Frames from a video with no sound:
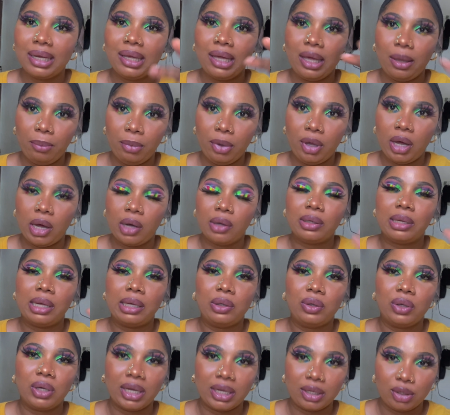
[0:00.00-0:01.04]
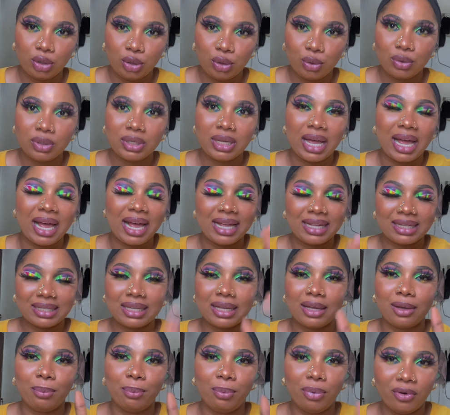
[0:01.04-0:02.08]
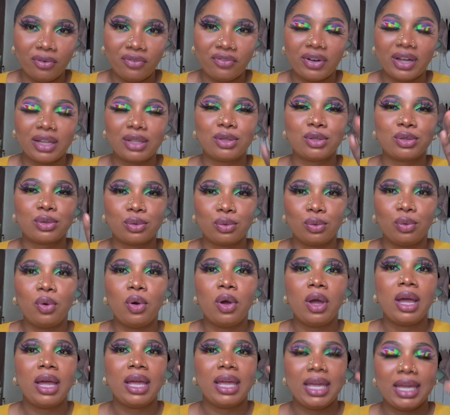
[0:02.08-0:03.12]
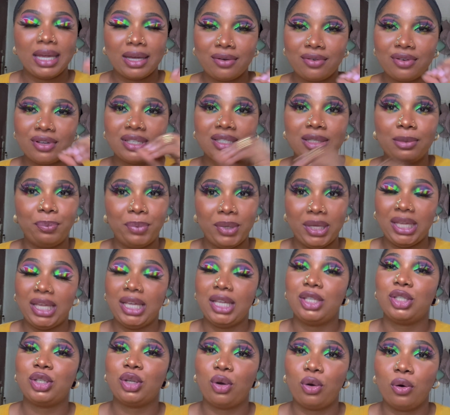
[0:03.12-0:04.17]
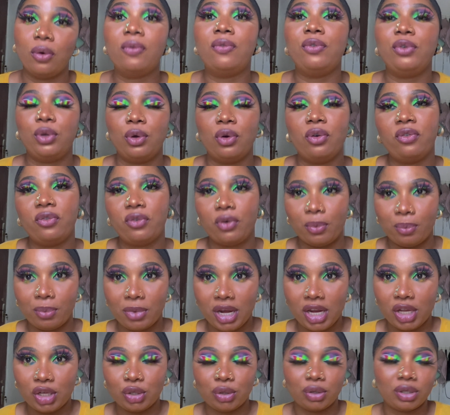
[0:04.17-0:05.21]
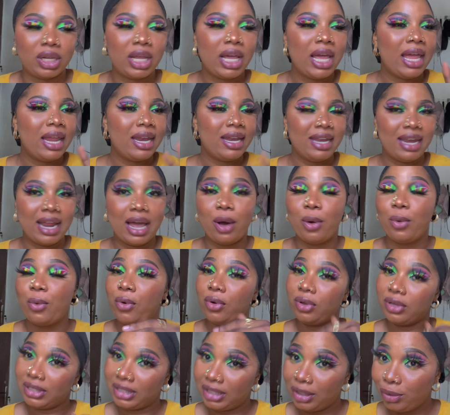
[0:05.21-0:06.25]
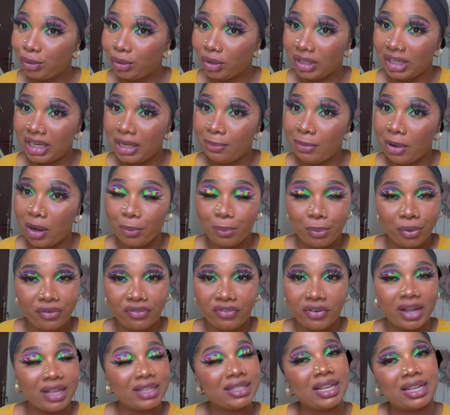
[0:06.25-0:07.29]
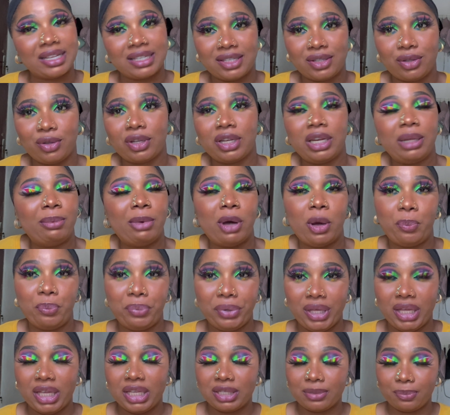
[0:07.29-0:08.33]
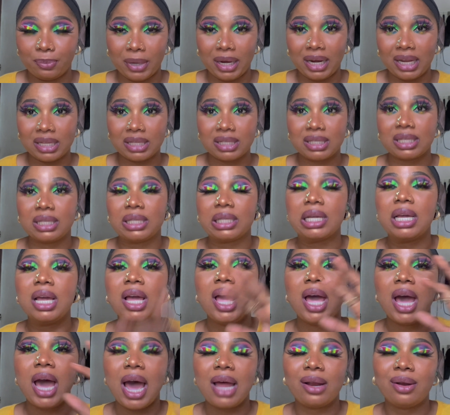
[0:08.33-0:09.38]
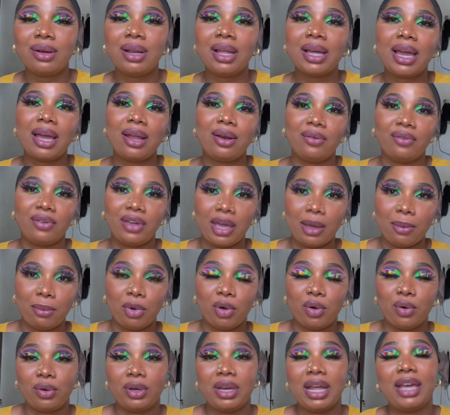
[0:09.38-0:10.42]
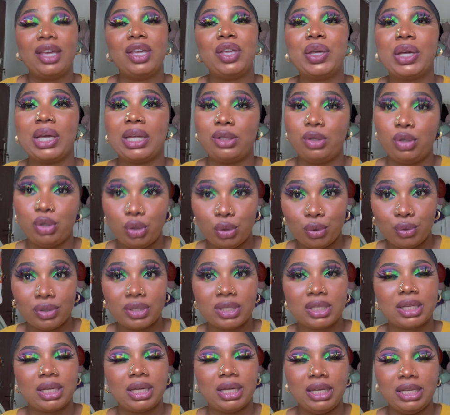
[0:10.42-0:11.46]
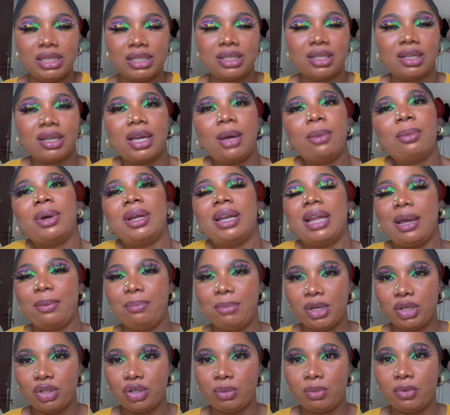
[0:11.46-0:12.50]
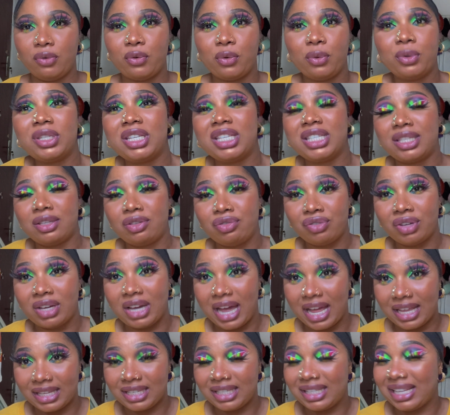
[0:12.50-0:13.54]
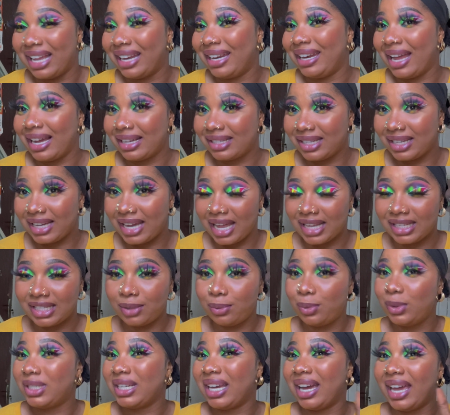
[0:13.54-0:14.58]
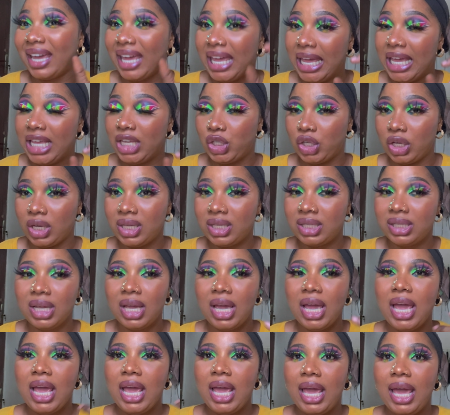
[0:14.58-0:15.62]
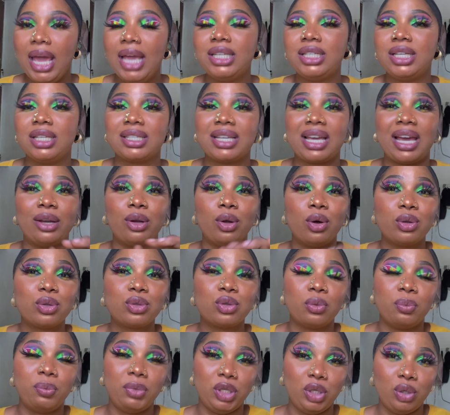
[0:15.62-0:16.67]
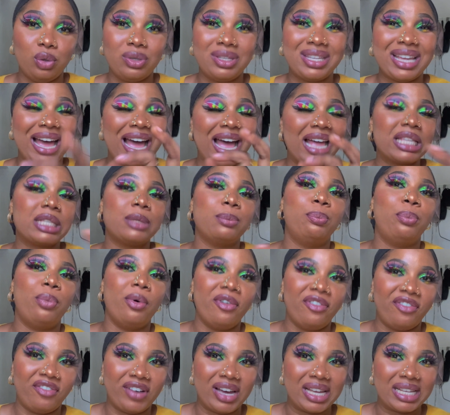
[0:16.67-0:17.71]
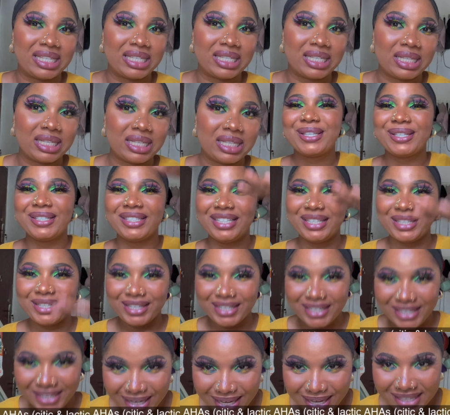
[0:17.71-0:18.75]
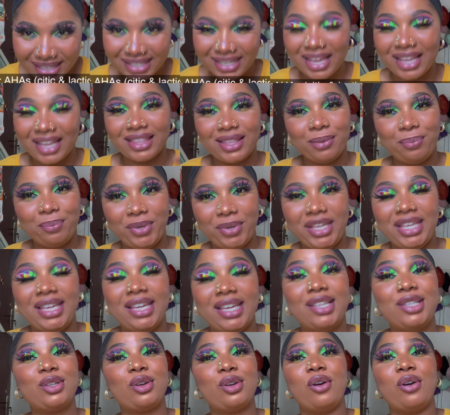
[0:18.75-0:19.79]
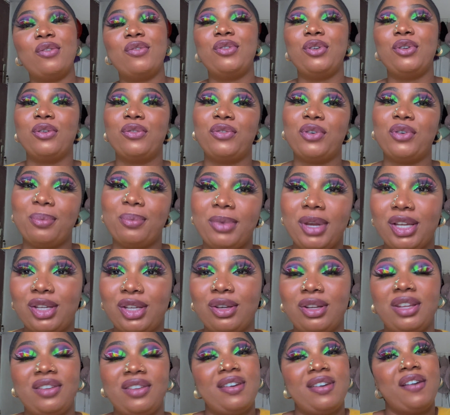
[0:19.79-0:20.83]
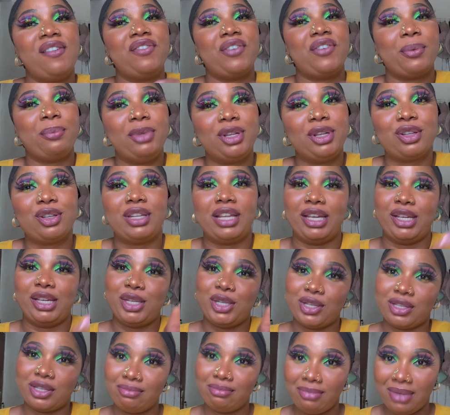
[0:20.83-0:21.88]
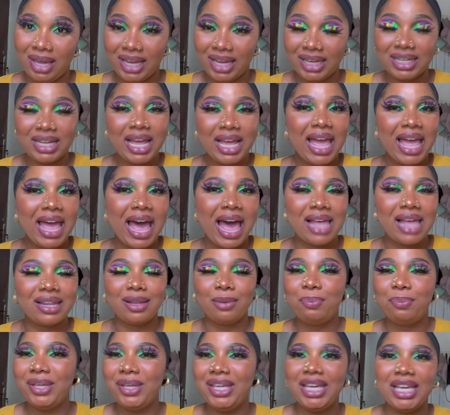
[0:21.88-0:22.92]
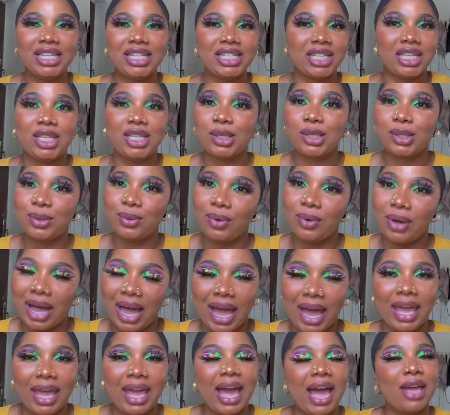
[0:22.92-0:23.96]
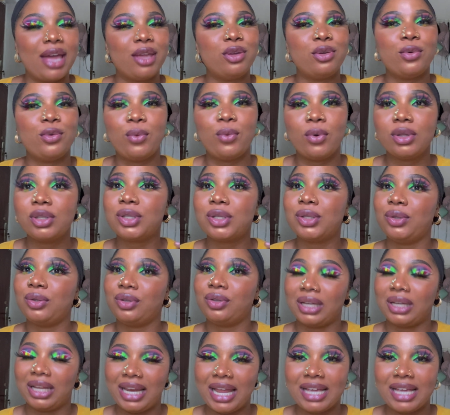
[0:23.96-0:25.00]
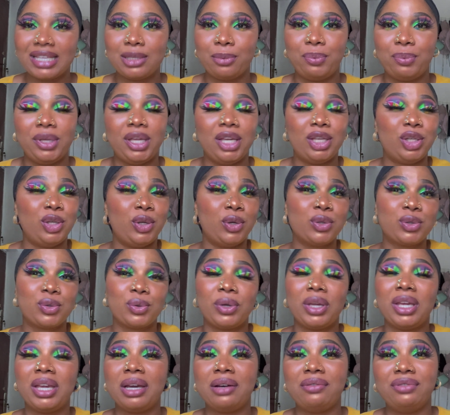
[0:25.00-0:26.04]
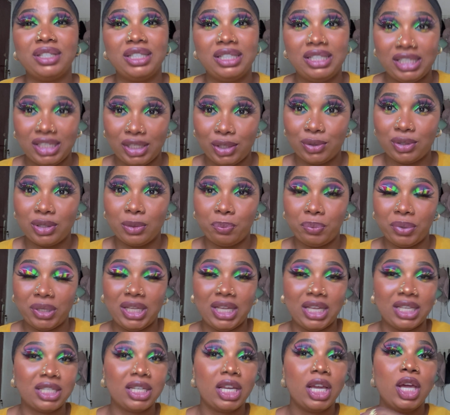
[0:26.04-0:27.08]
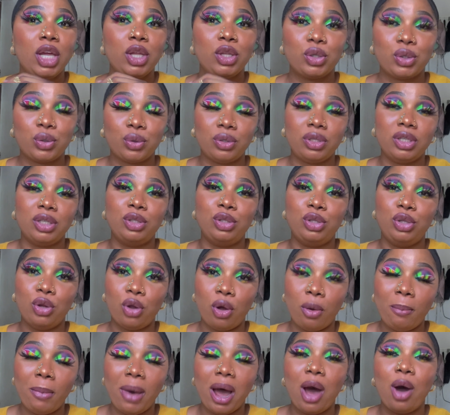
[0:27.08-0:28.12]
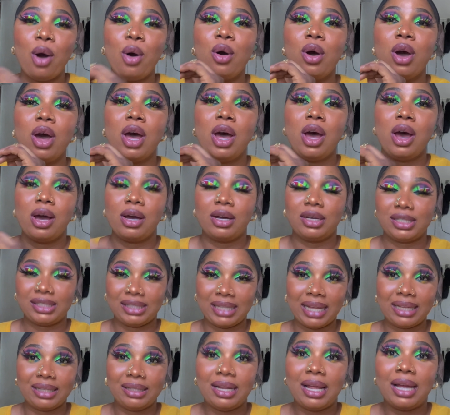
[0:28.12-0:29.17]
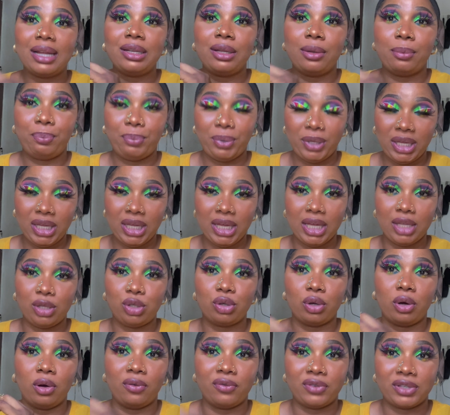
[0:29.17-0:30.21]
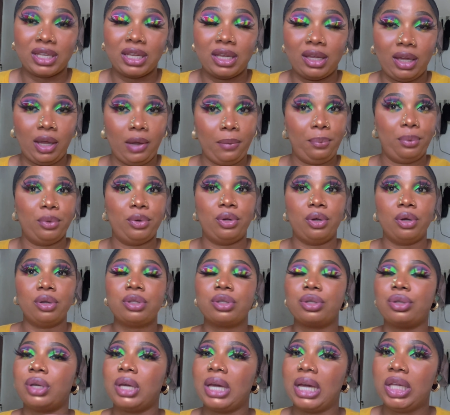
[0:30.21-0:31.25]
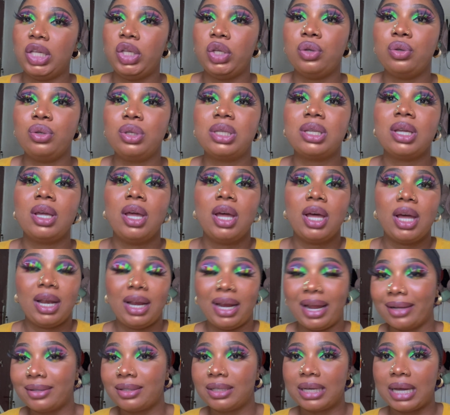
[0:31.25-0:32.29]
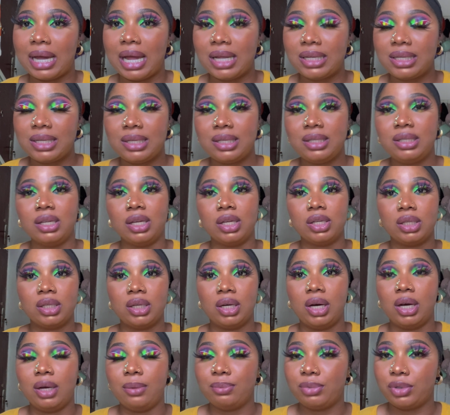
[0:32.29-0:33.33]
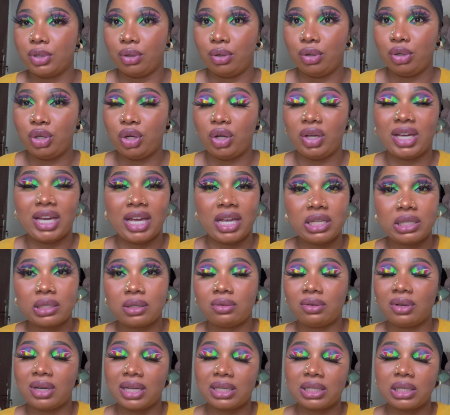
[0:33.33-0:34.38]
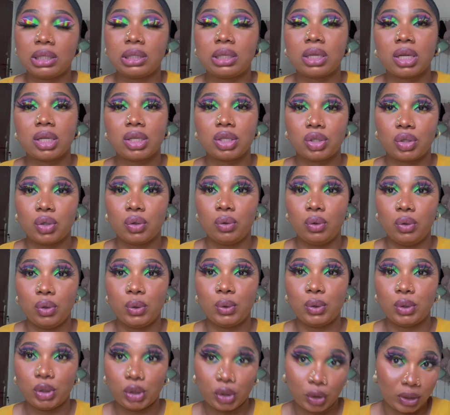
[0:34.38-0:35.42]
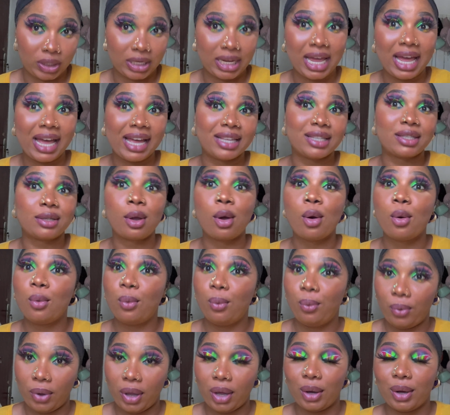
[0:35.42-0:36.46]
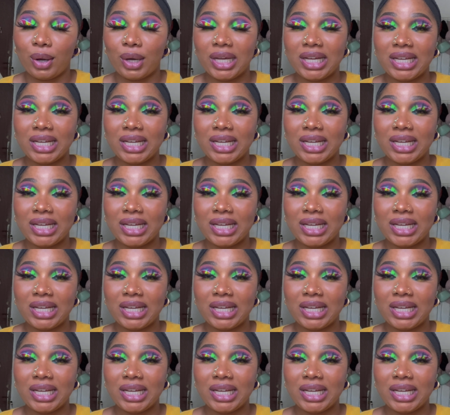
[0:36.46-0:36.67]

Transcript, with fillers: chemical that you can use as a buffer to increase the pH of your formulation. Now, still talking about buffers and still talking about pH balancing. Another kind of chemical that you can use is the chemical that I mentioned before, which is citric acid and lactic acid, which are AHAs. AHAs can also be used as buffers to decrease the pH of your formulation. If you have a formulation that you just made and the pH is too high and you want to neutralize the pH, you want to reduce the pH to the normal standard pH of skincare products, you can use lactic acid um solution you can use acid solution as well